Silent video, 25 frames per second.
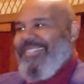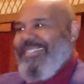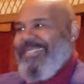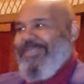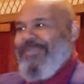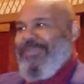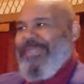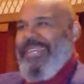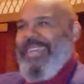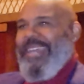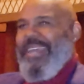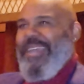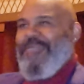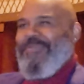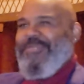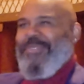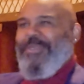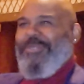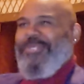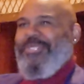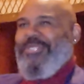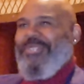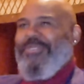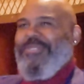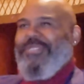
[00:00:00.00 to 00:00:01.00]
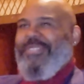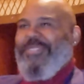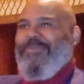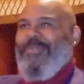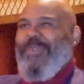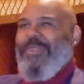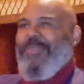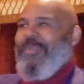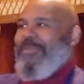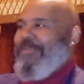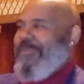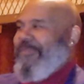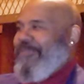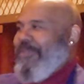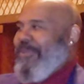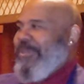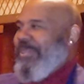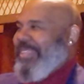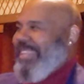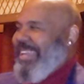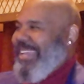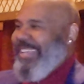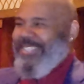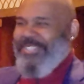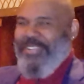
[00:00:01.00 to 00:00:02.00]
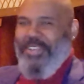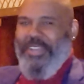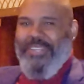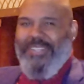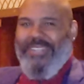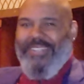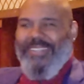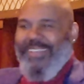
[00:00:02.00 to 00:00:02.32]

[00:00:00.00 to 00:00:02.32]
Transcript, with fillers: So will I have no shirt and just walk around with furry legs on?